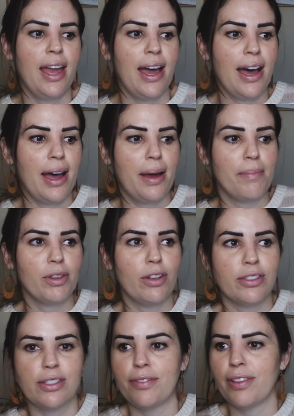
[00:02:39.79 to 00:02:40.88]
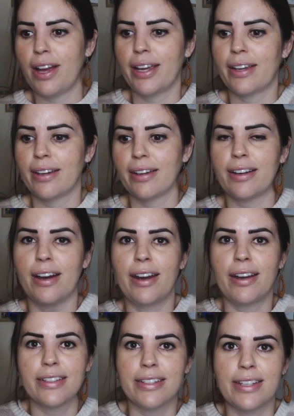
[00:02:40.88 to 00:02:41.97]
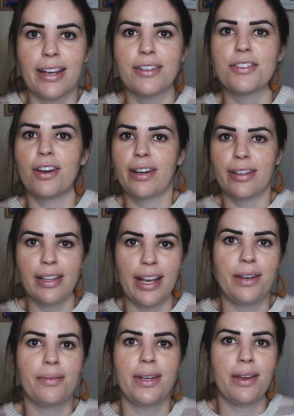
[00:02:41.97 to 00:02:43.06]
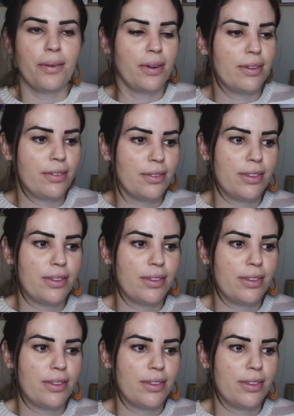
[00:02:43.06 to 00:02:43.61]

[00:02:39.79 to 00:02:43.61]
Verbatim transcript: Um, lots of like cutting to take a turning lane when they were